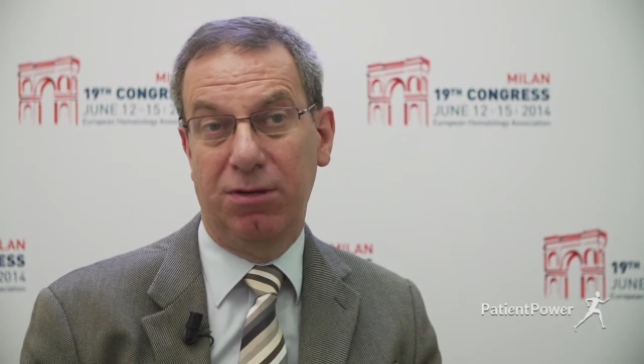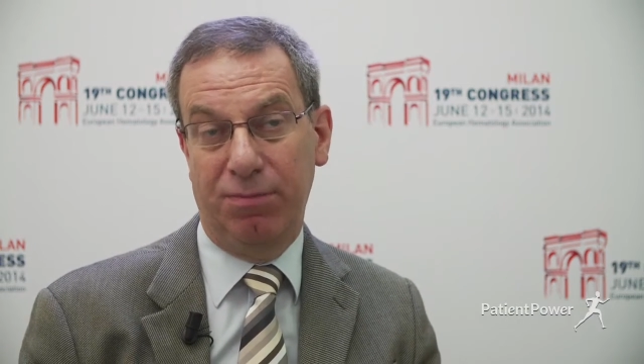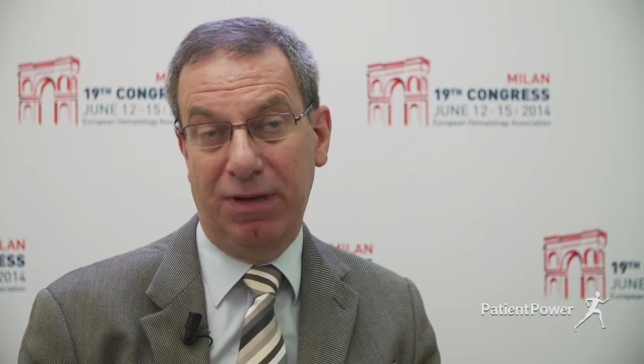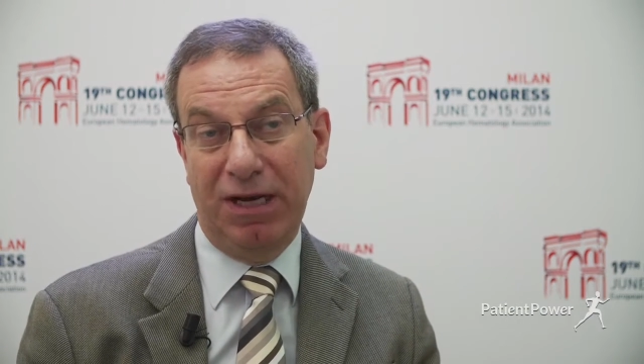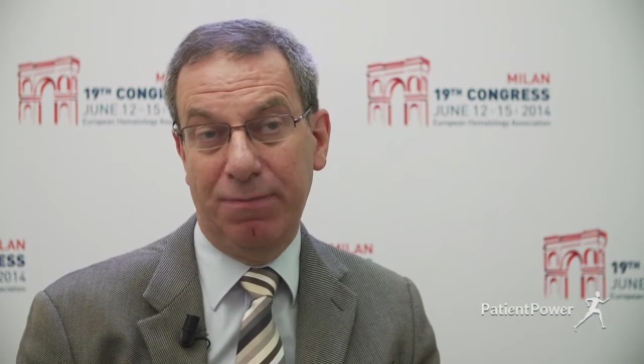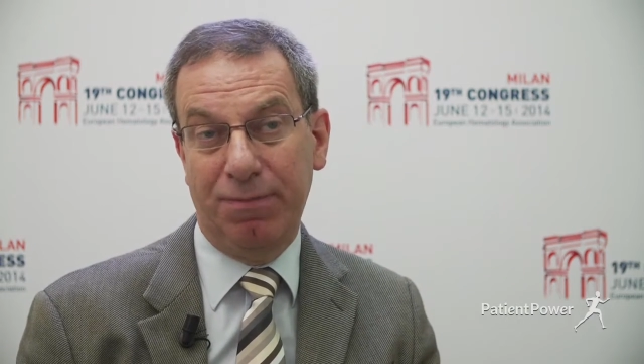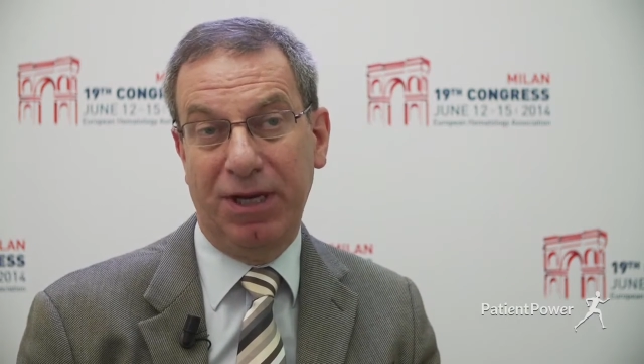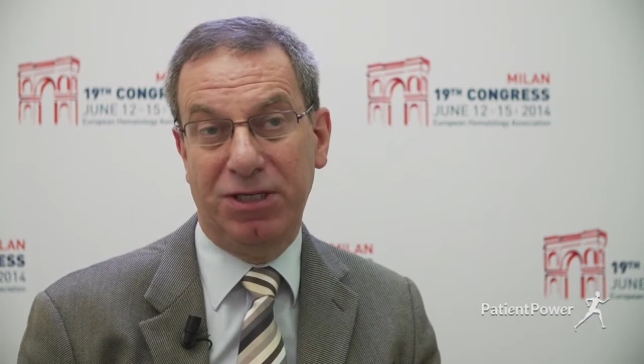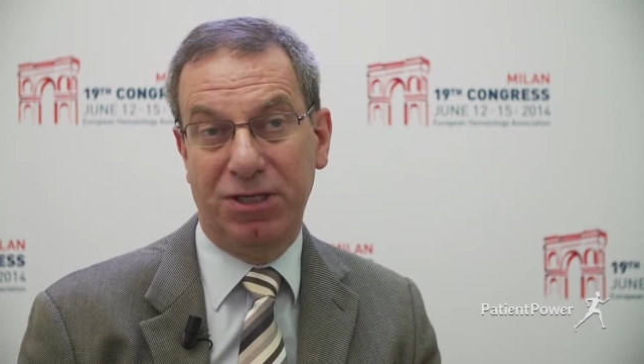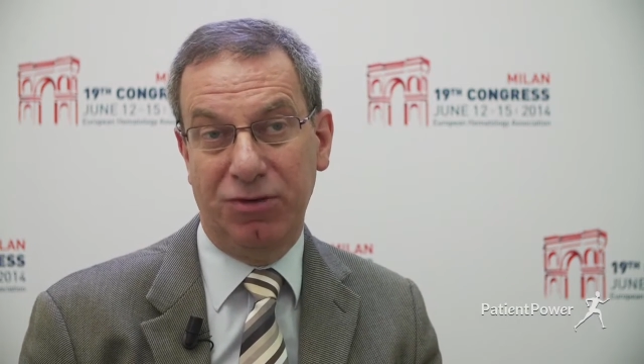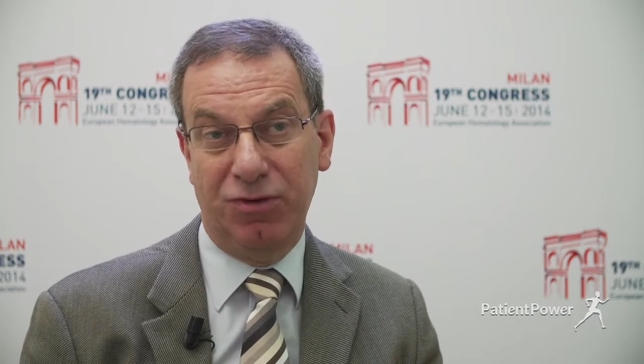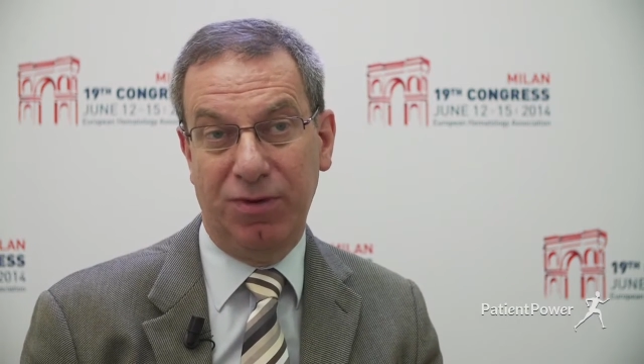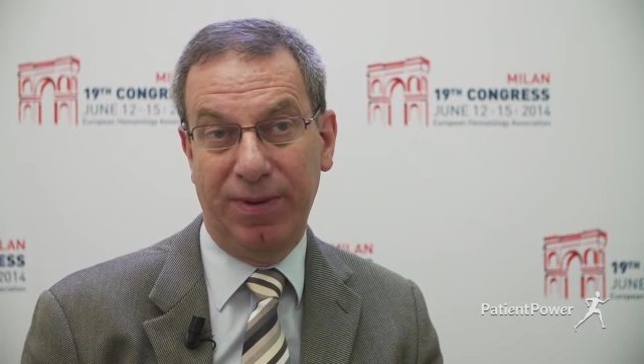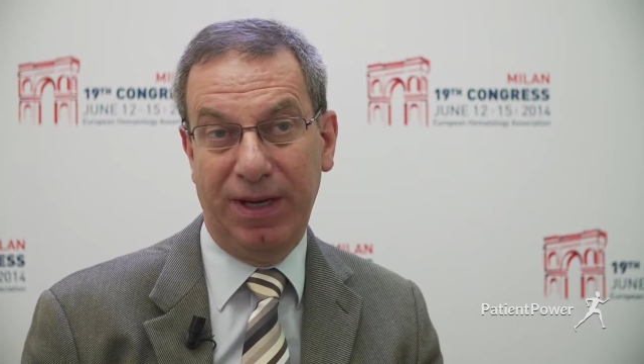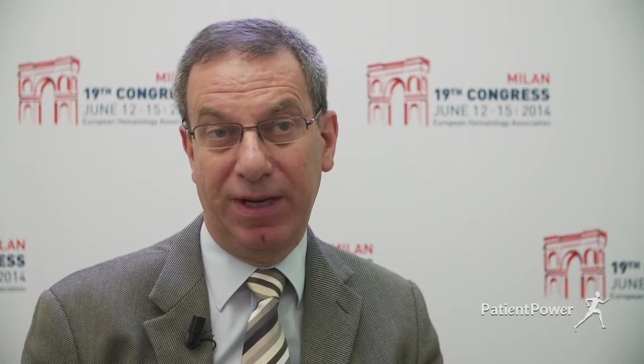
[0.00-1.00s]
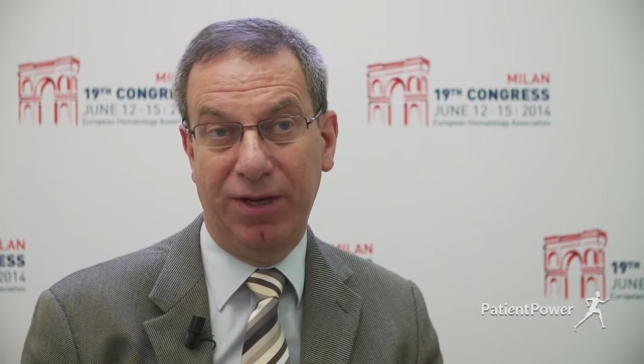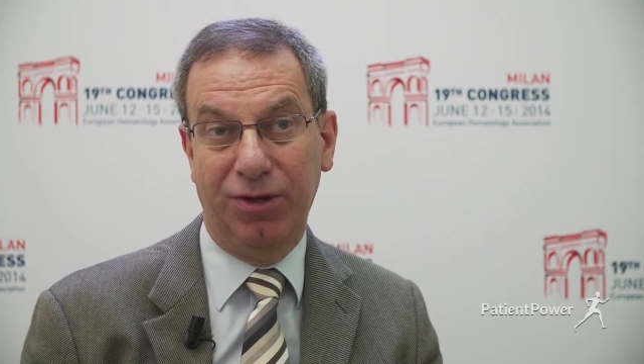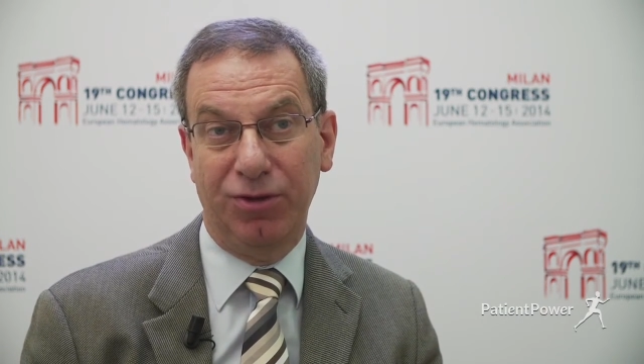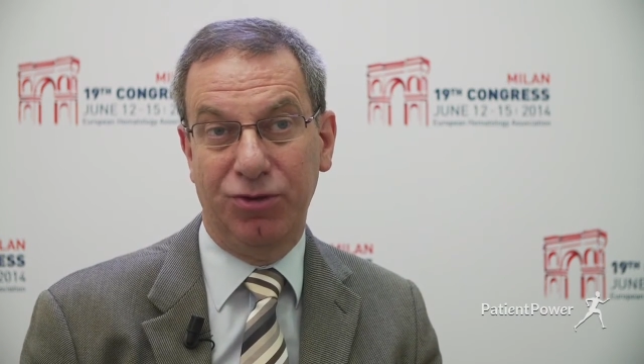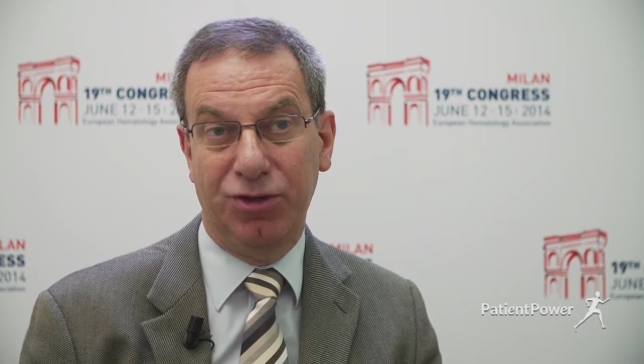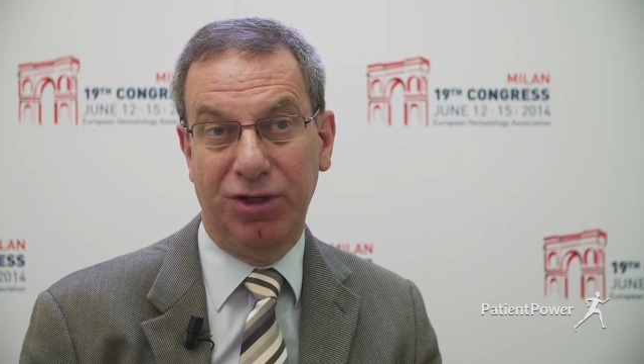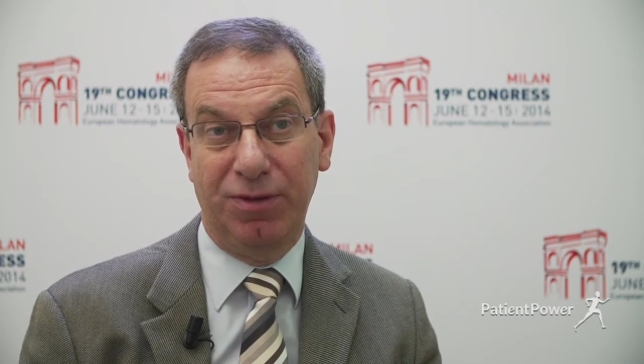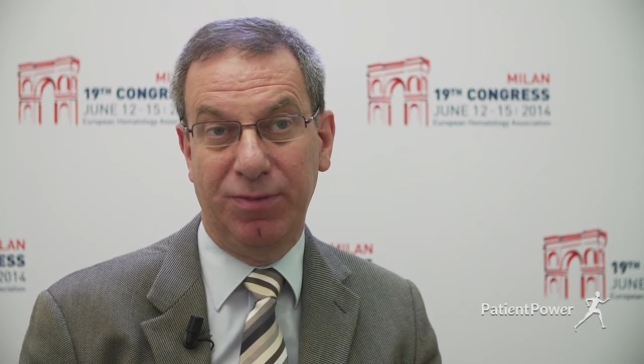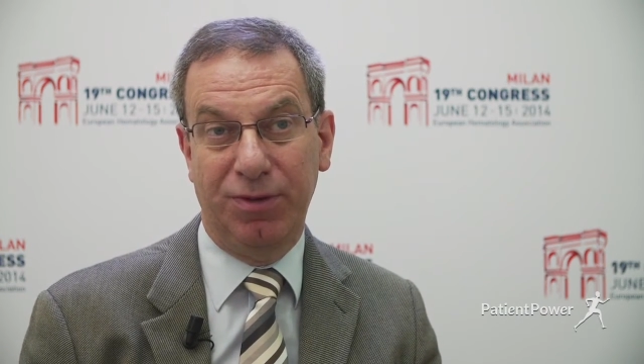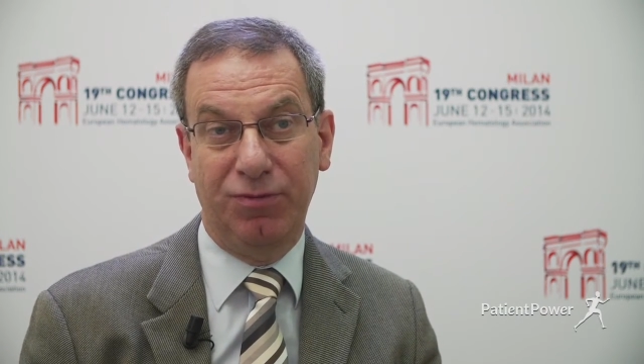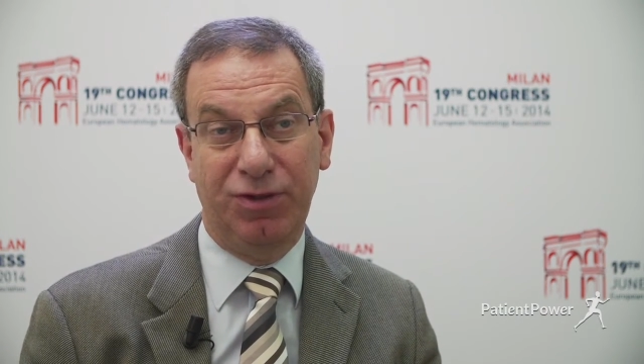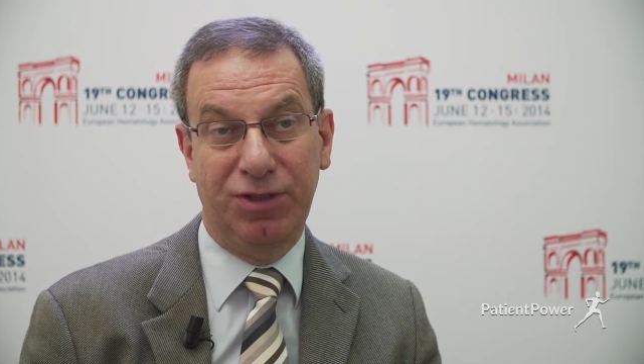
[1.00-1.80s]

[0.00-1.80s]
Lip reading: many patients remaining on treatment,